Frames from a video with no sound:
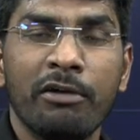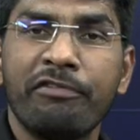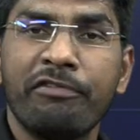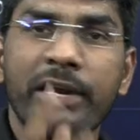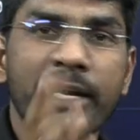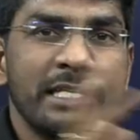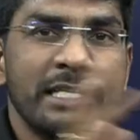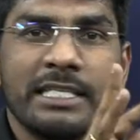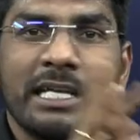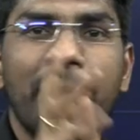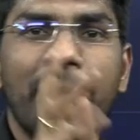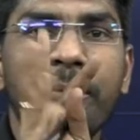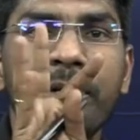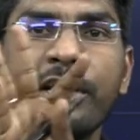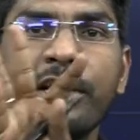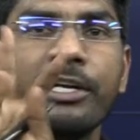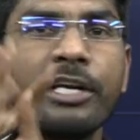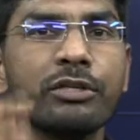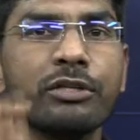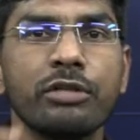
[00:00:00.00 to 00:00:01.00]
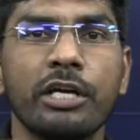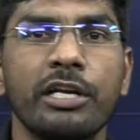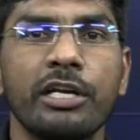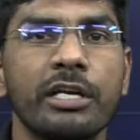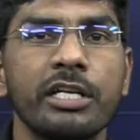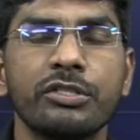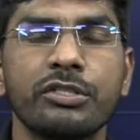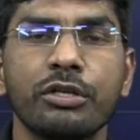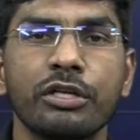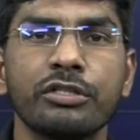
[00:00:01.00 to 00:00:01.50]
For example, eh,
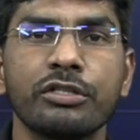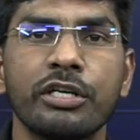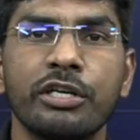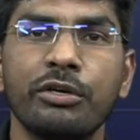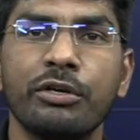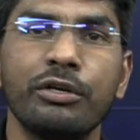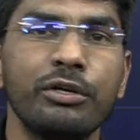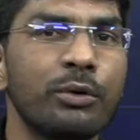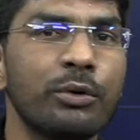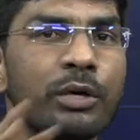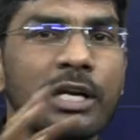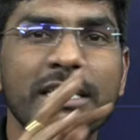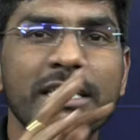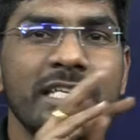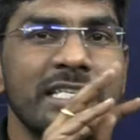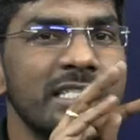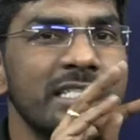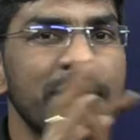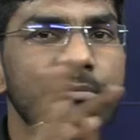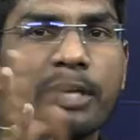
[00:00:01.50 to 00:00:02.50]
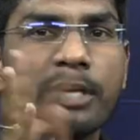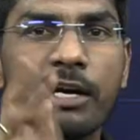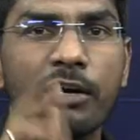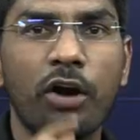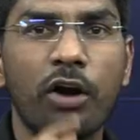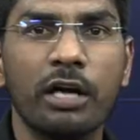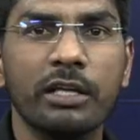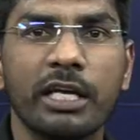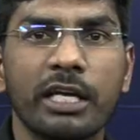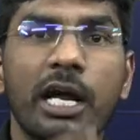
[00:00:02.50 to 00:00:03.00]
restriction endonuclease enzymes are
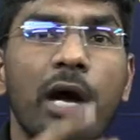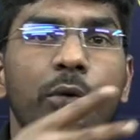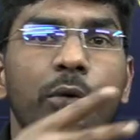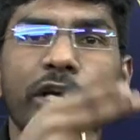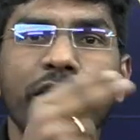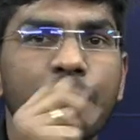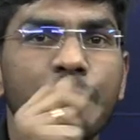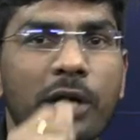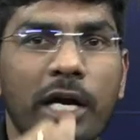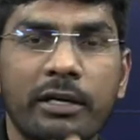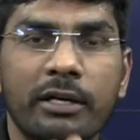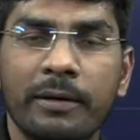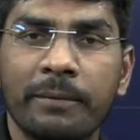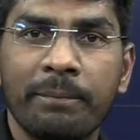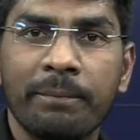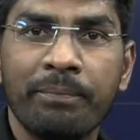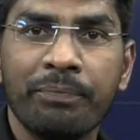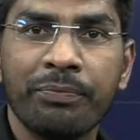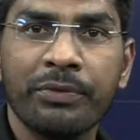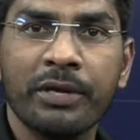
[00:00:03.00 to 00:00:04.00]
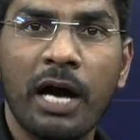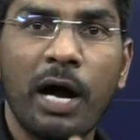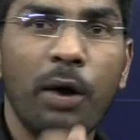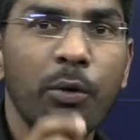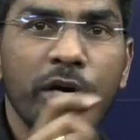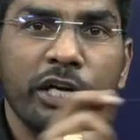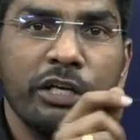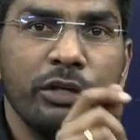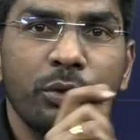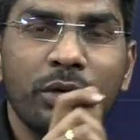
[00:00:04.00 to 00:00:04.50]
not there. How can you cut? How
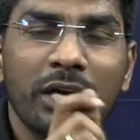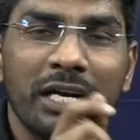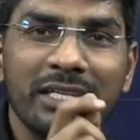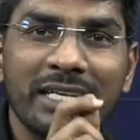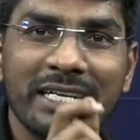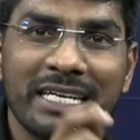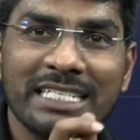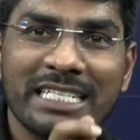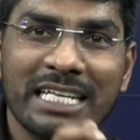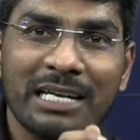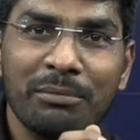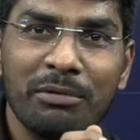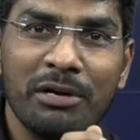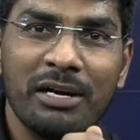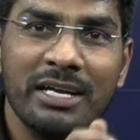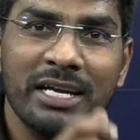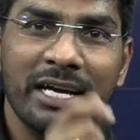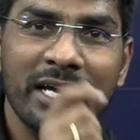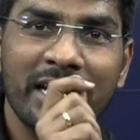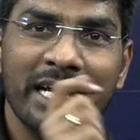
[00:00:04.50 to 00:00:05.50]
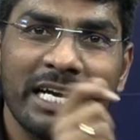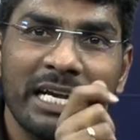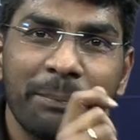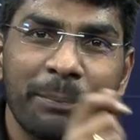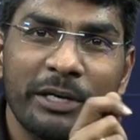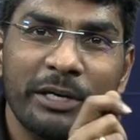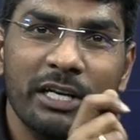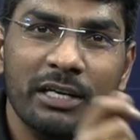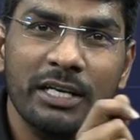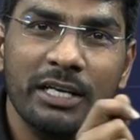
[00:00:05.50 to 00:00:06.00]
can you cut the desirable DNA at a
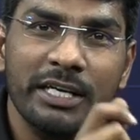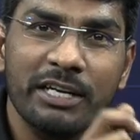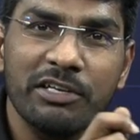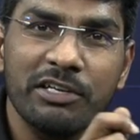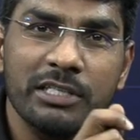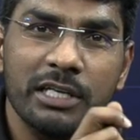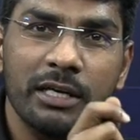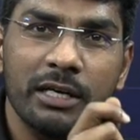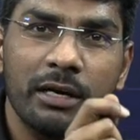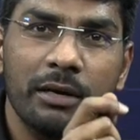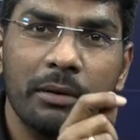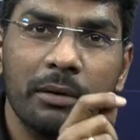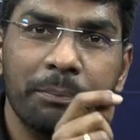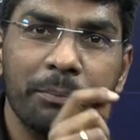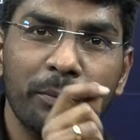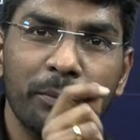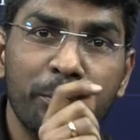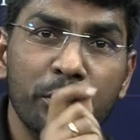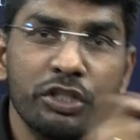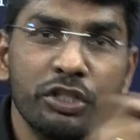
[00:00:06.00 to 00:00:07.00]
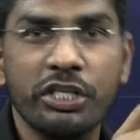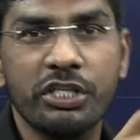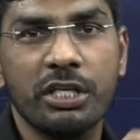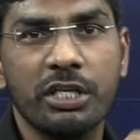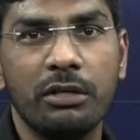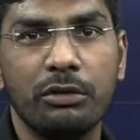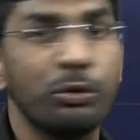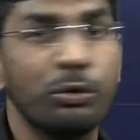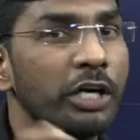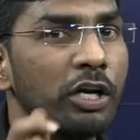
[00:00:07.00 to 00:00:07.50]
particular uh,
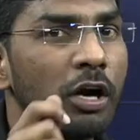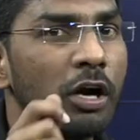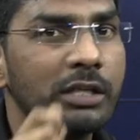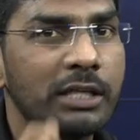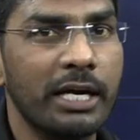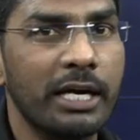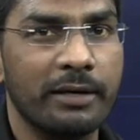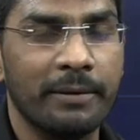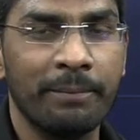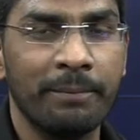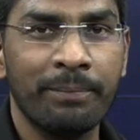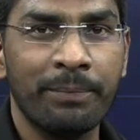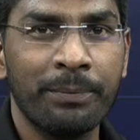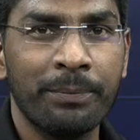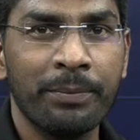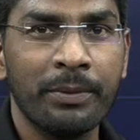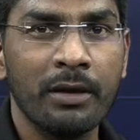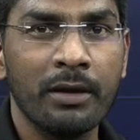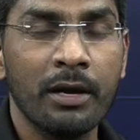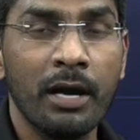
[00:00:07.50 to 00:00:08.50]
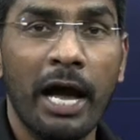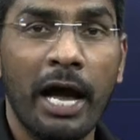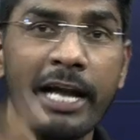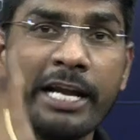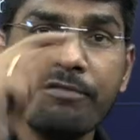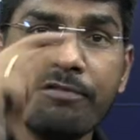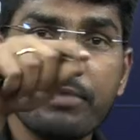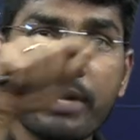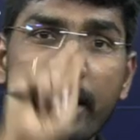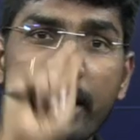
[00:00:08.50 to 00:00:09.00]
position? You cannot cut.
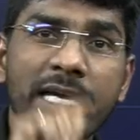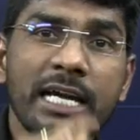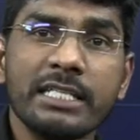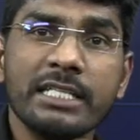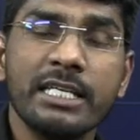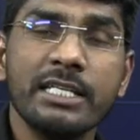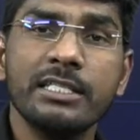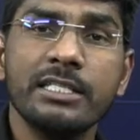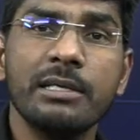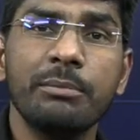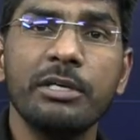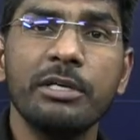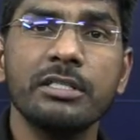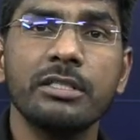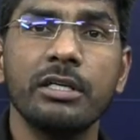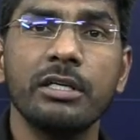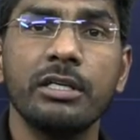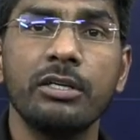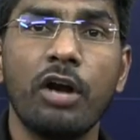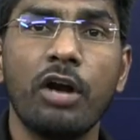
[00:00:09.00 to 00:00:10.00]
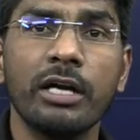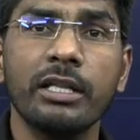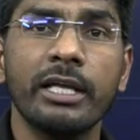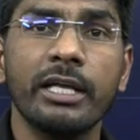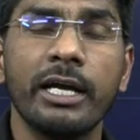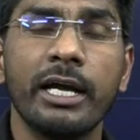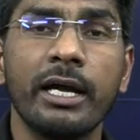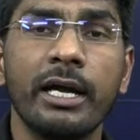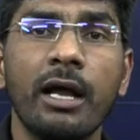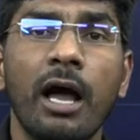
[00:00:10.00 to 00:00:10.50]
And if ligase enzyme is not
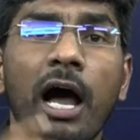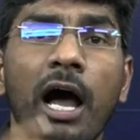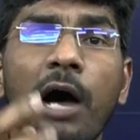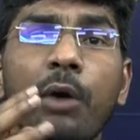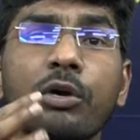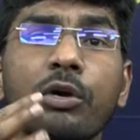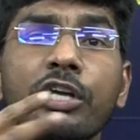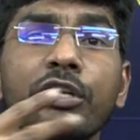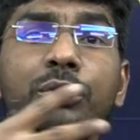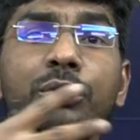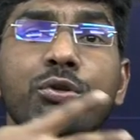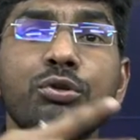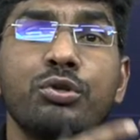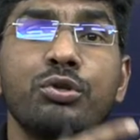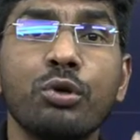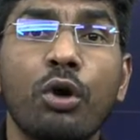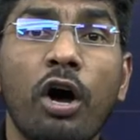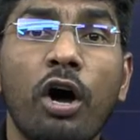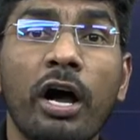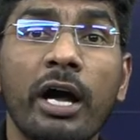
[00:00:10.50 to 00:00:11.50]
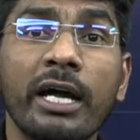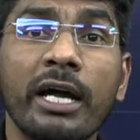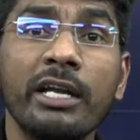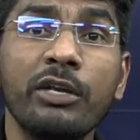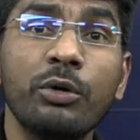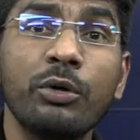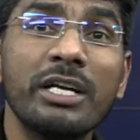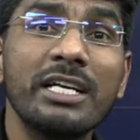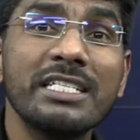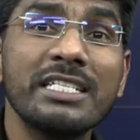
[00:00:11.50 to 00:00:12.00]
there, how can you
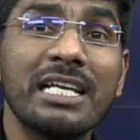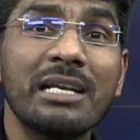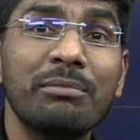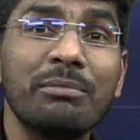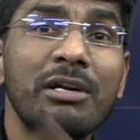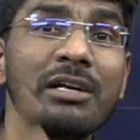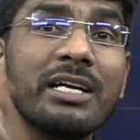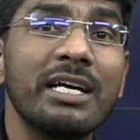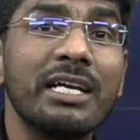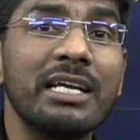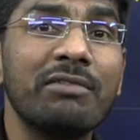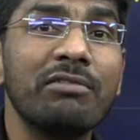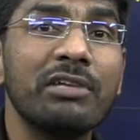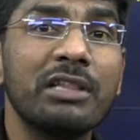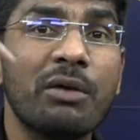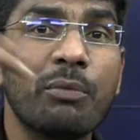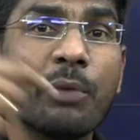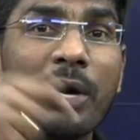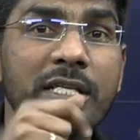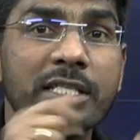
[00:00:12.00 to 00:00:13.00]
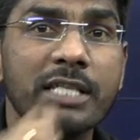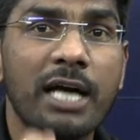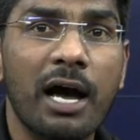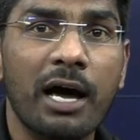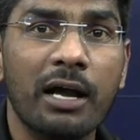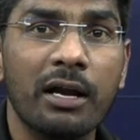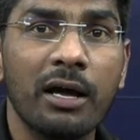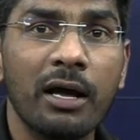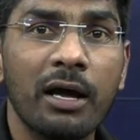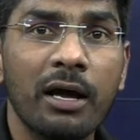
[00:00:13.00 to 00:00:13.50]
join your desirable DNA with the
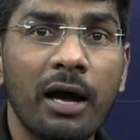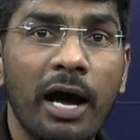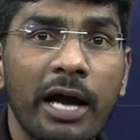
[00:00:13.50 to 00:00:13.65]
vector?